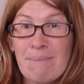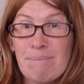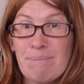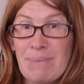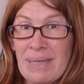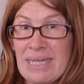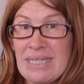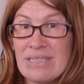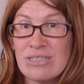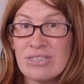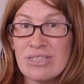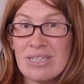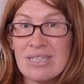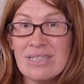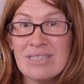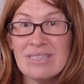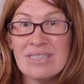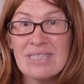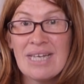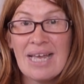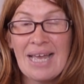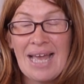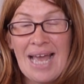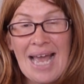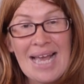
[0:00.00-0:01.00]

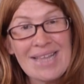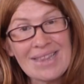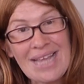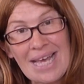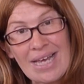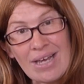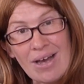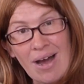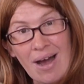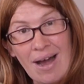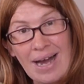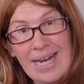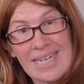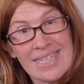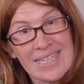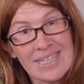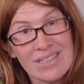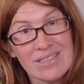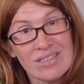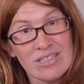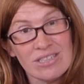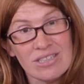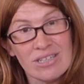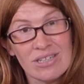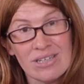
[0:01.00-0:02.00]
beaches, and they hide
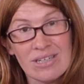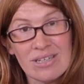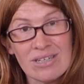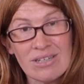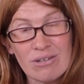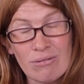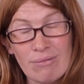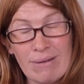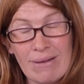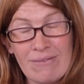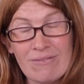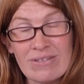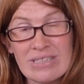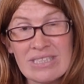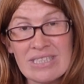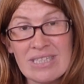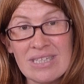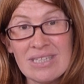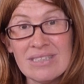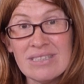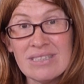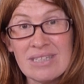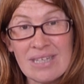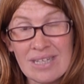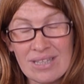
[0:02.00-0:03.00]
into
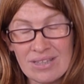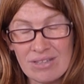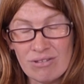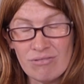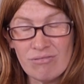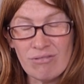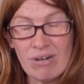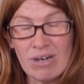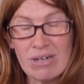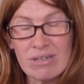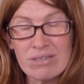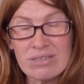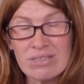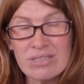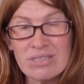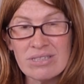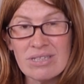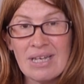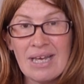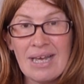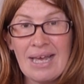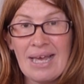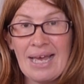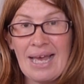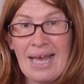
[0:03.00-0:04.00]
crevices in the rocks,
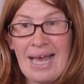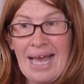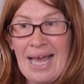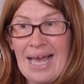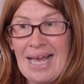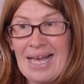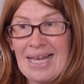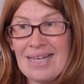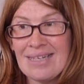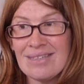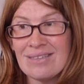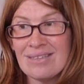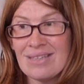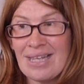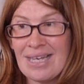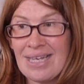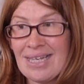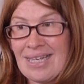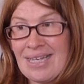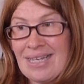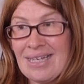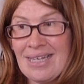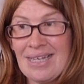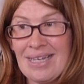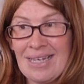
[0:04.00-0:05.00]
and
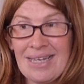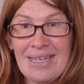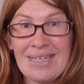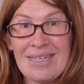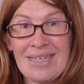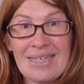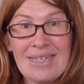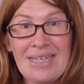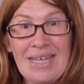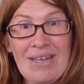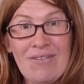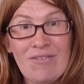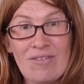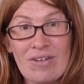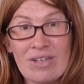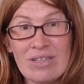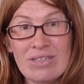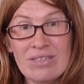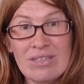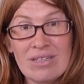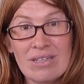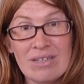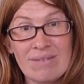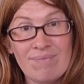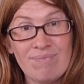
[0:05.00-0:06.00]
they can
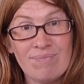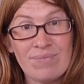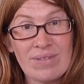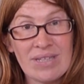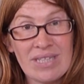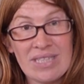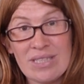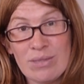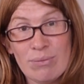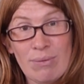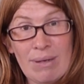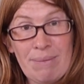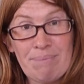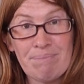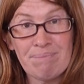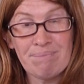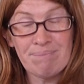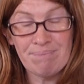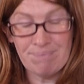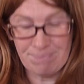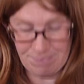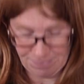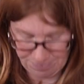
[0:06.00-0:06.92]
even swim.